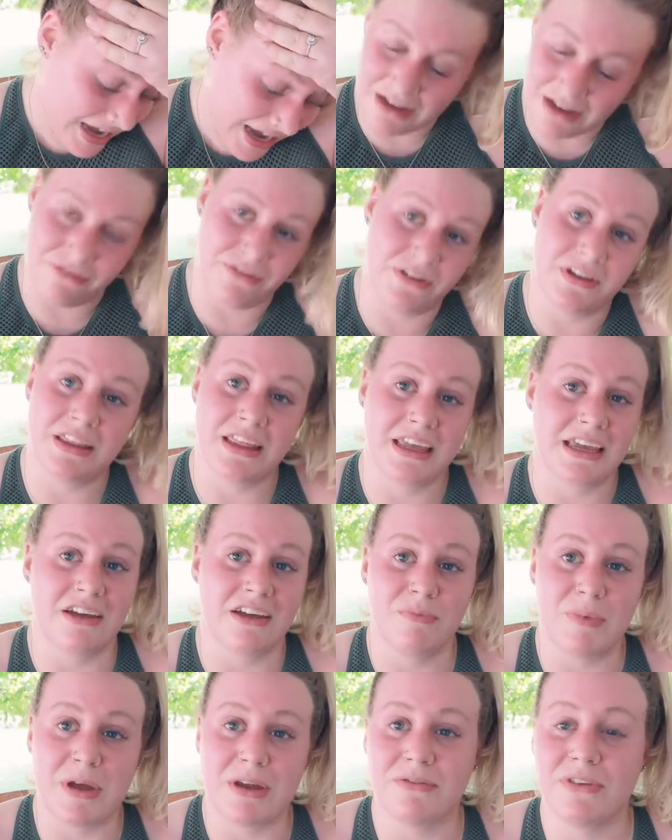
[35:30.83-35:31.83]
I feel like
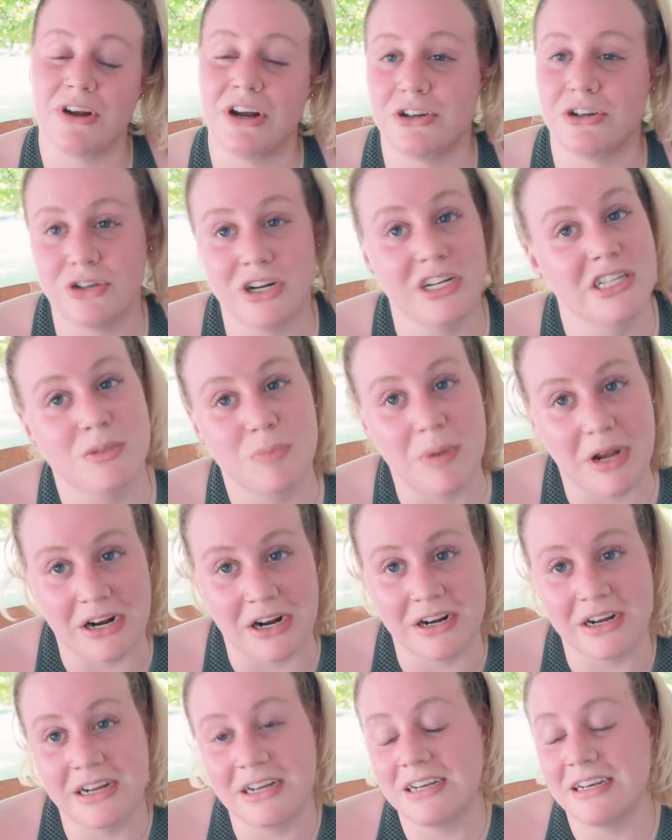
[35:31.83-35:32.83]
I've been very
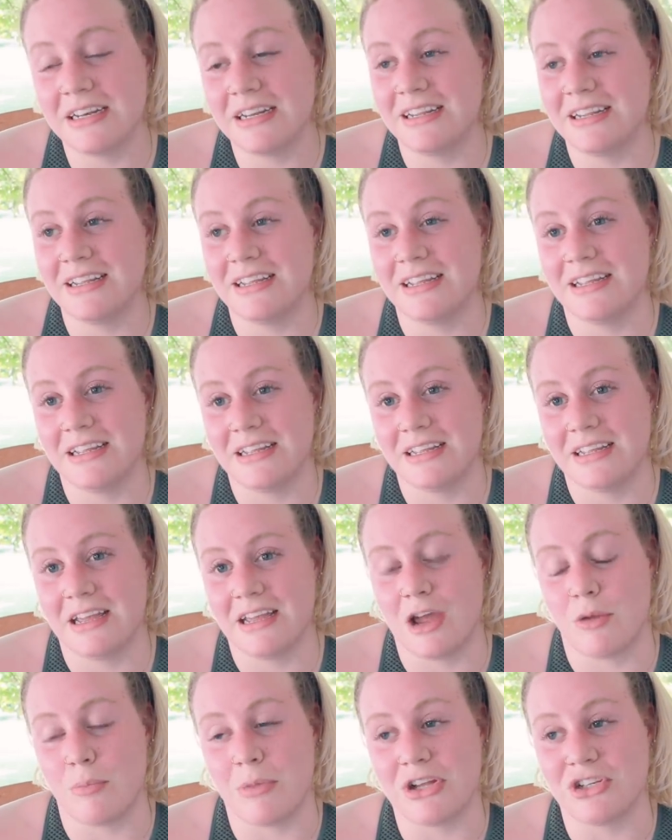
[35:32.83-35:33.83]
transparent
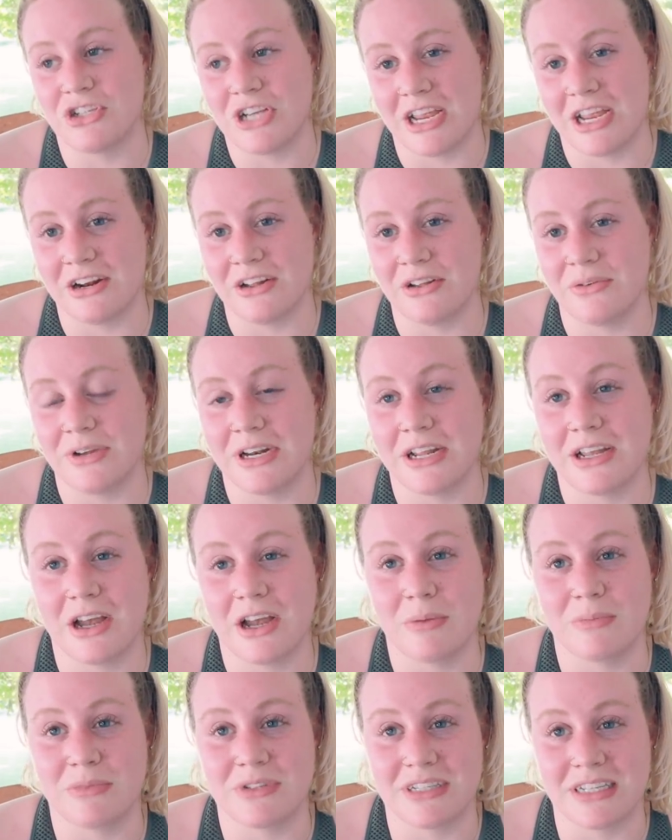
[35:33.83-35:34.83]
on my channel when it
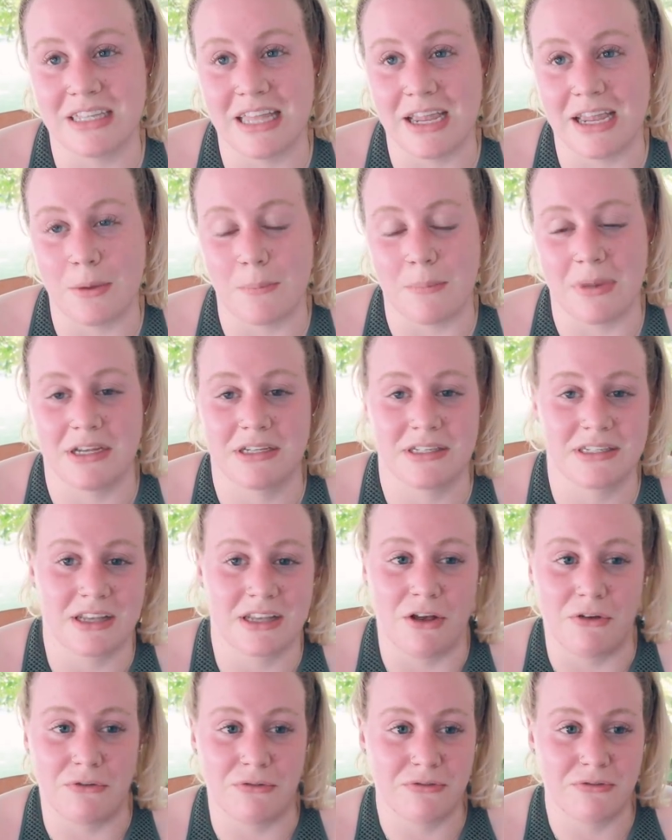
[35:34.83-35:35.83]
comes to like my
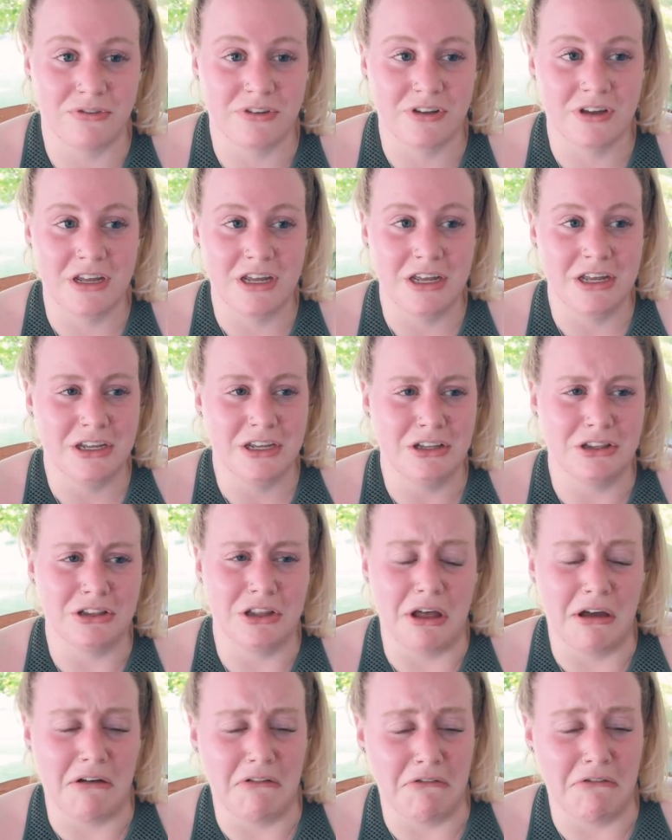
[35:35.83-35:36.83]

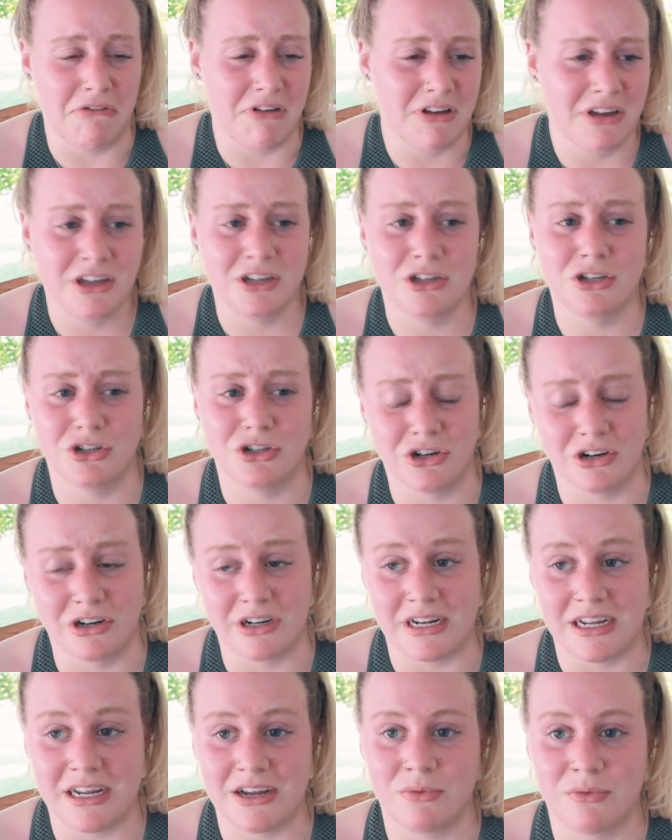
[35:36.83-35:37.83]
self-love
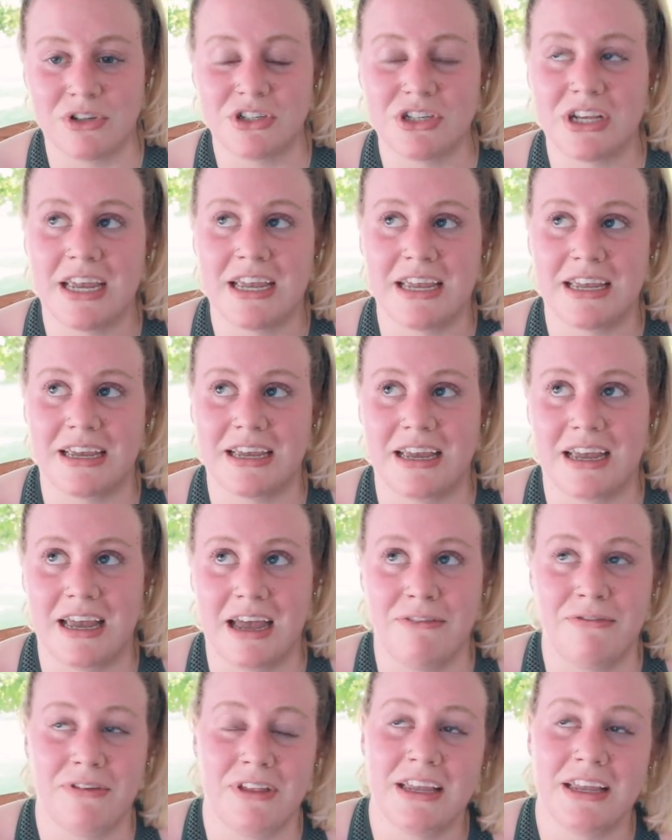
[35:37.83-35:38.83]
journey, which like
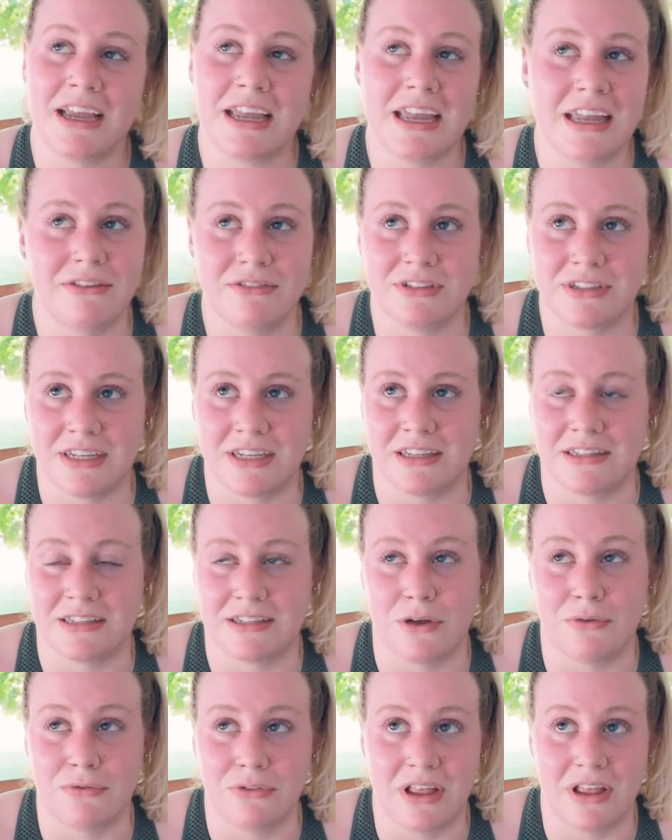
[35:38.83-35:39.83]
I feel like I can't even say it's
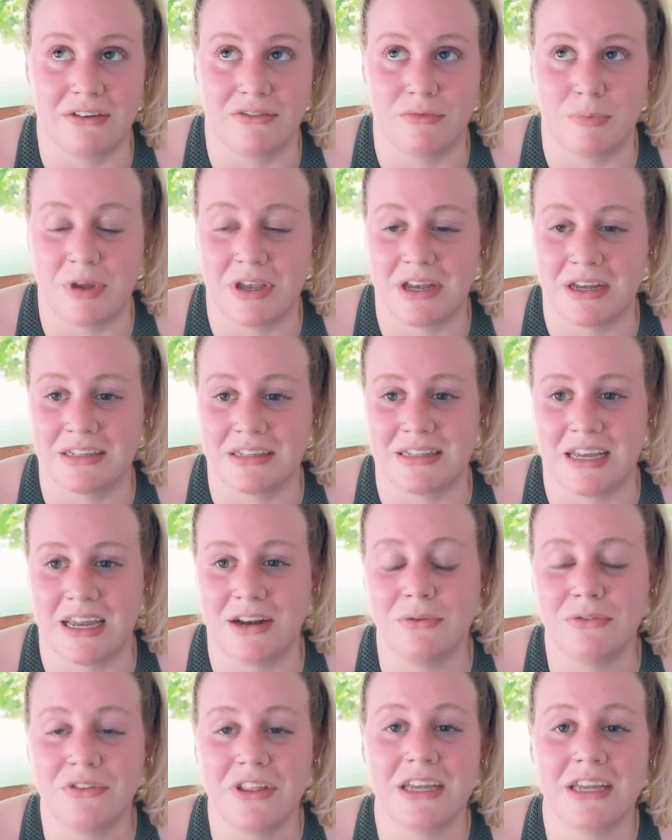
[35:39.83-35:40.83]
self-love because I
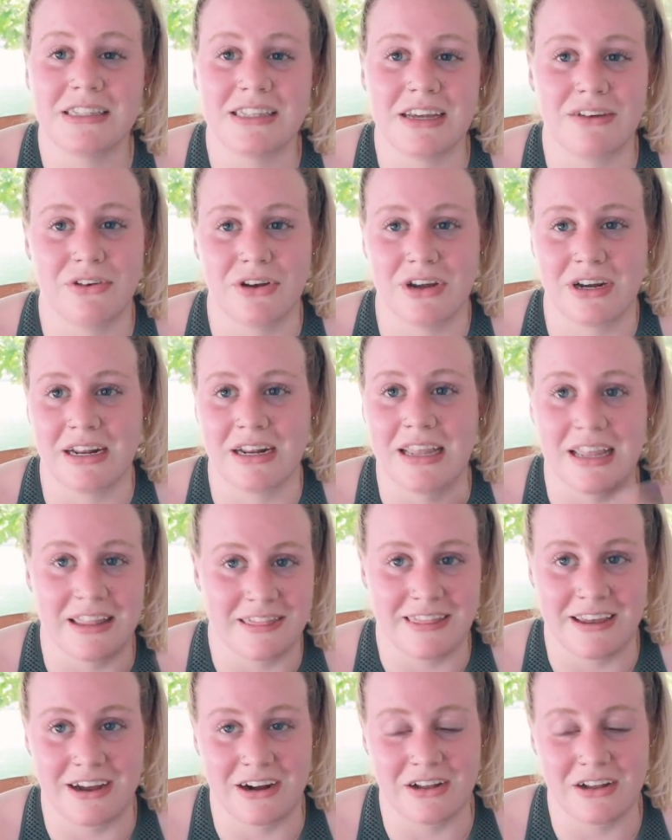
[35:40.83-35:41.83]
don't think it's ever gonna get
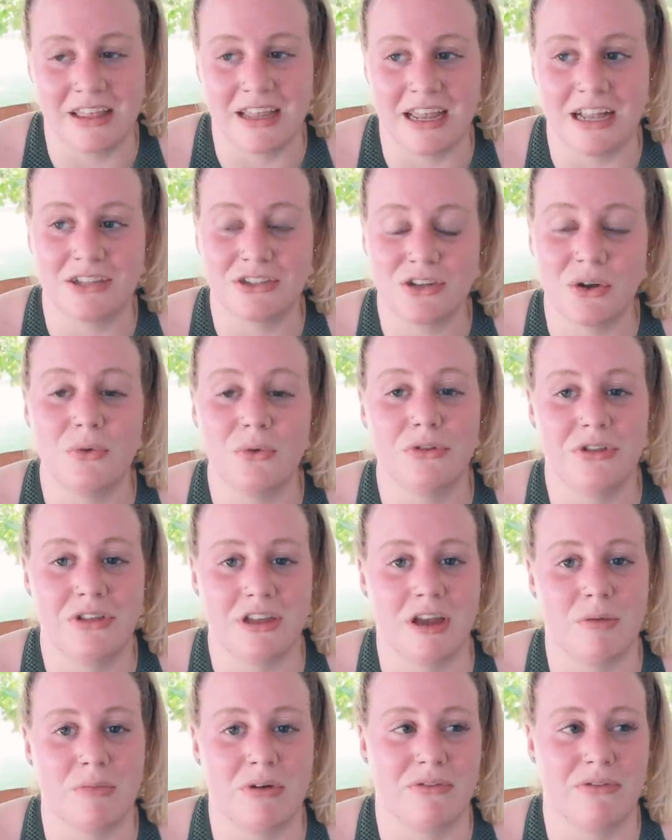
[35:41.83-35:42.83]
there. Like I don't
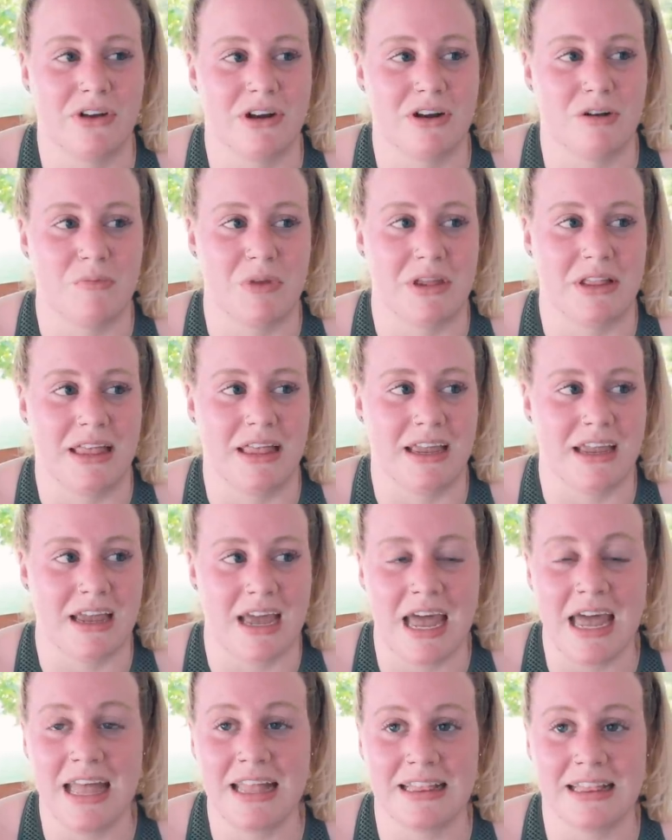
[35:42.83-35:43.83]
think I'm ever gonna be like,
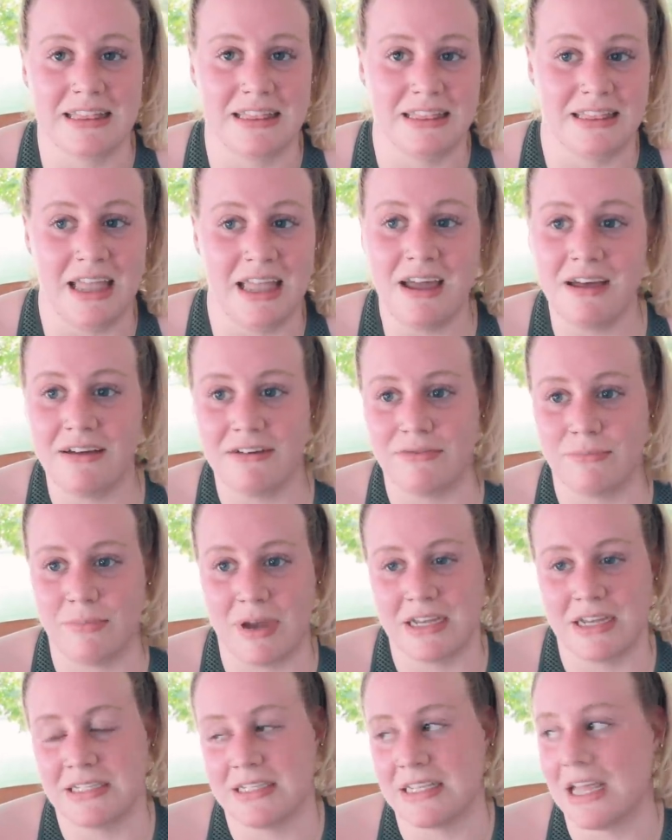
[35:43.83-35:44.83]
I love
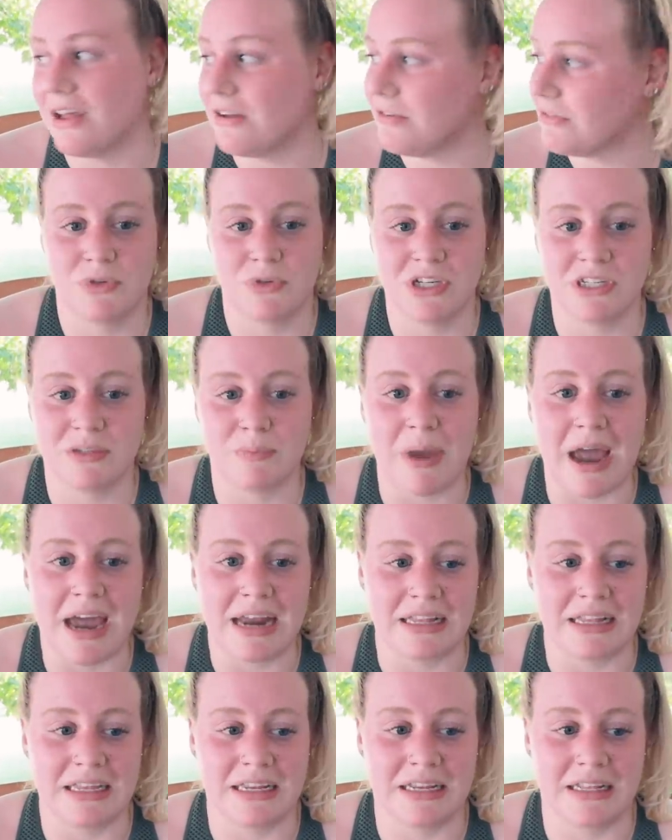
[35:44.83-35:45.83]
myself. Just
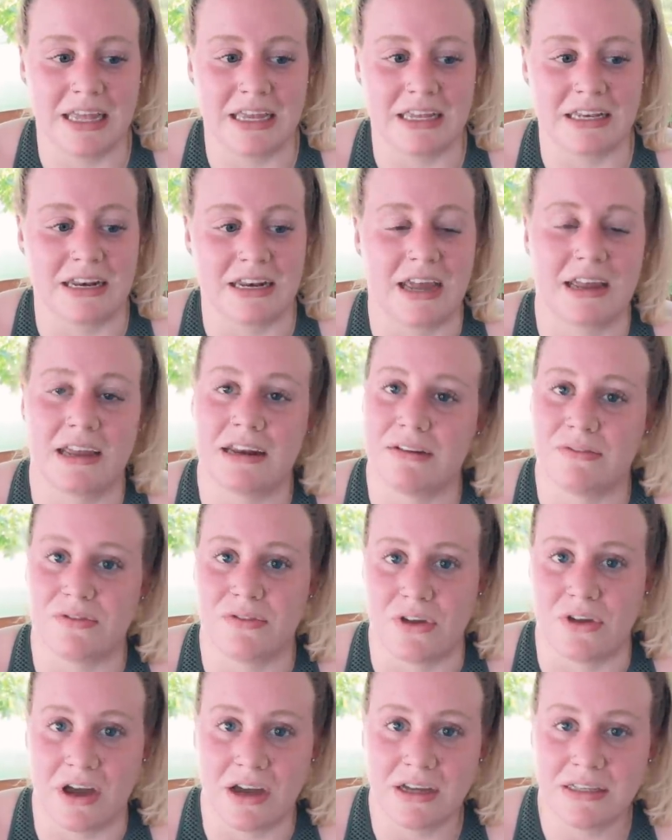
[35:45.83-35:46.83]
battling like negative
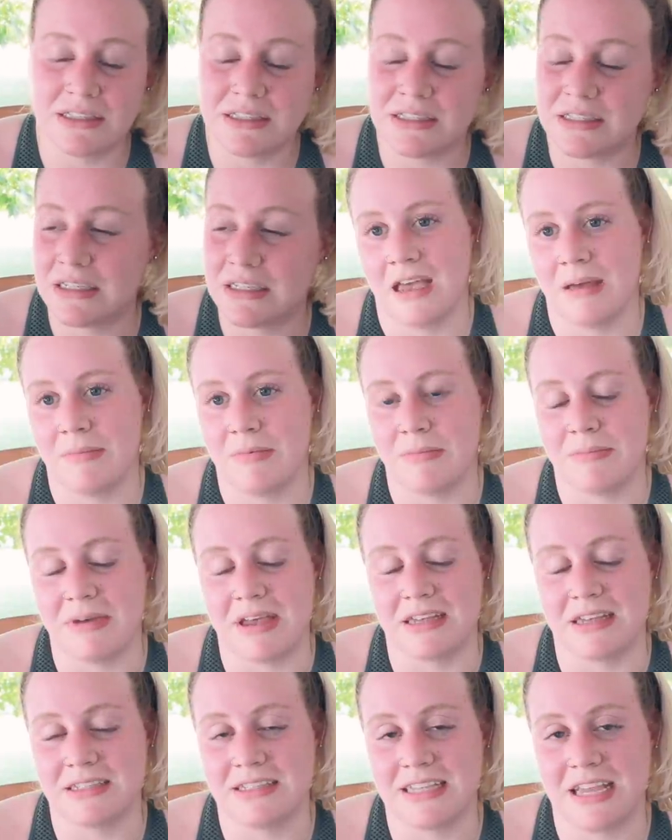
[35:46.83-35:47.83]
thoughts. I'm a
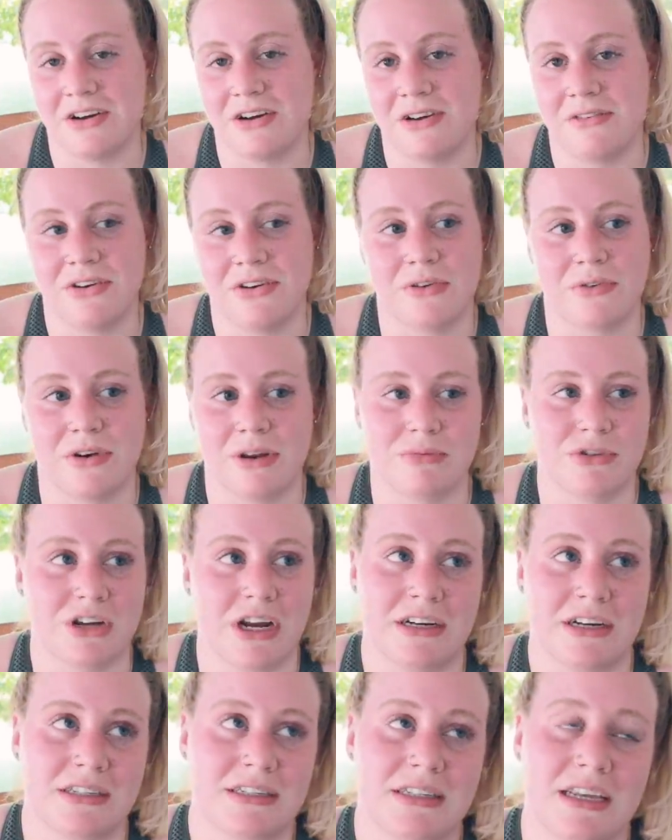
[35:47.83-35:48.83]
mess. I don't even know what I'm
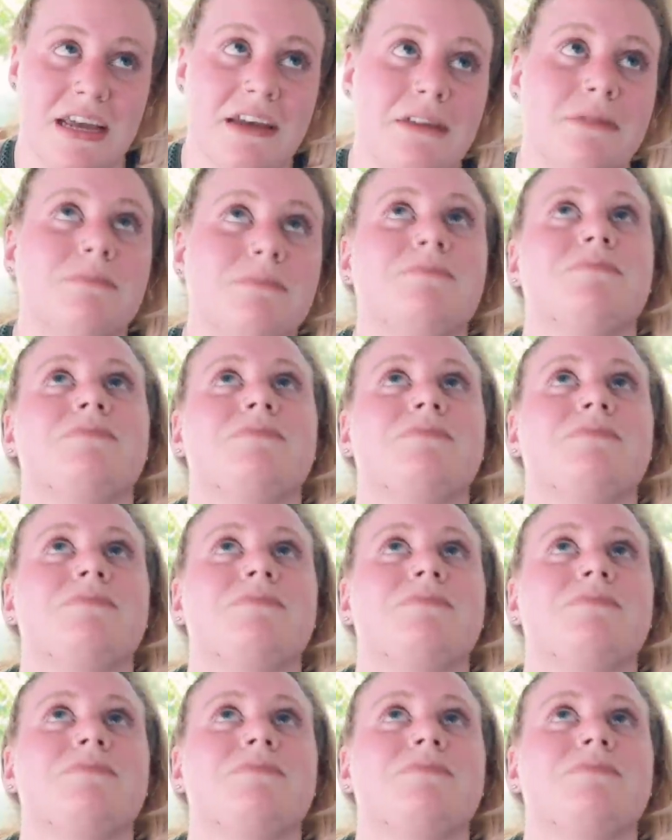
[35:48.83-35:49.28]
trying to say.